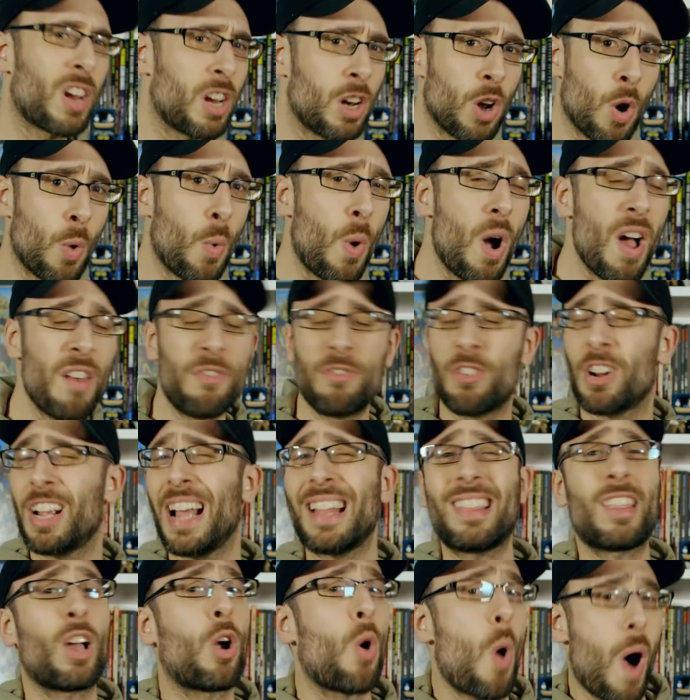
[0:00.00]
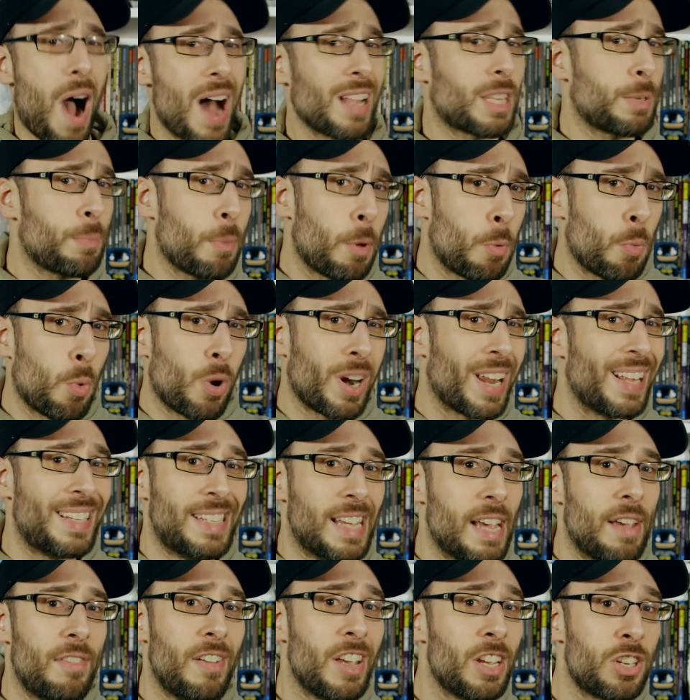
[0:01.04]
you know what, forget the Quantum and Woody
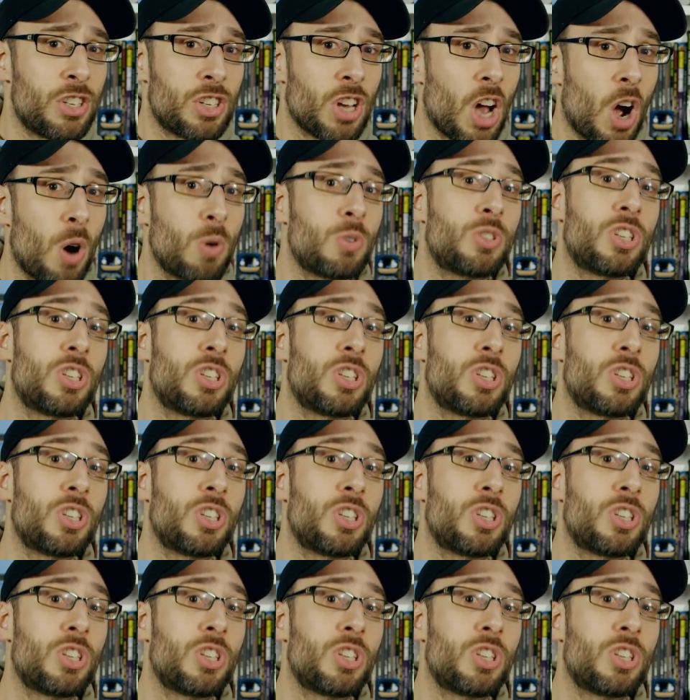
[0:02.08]
TV show,